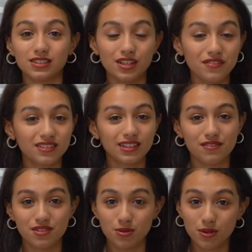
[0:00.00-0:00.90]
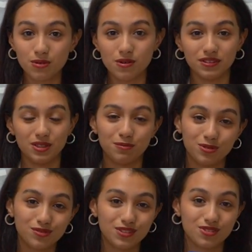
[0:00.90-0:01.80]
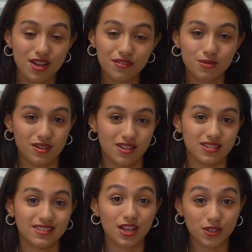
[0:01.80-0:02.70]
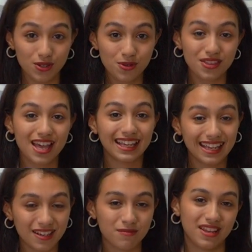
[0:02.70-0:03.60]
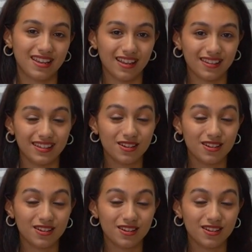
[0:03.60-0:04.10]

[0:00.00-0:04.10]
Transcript: living the life that we want, and proving to everyone else that youth can make it,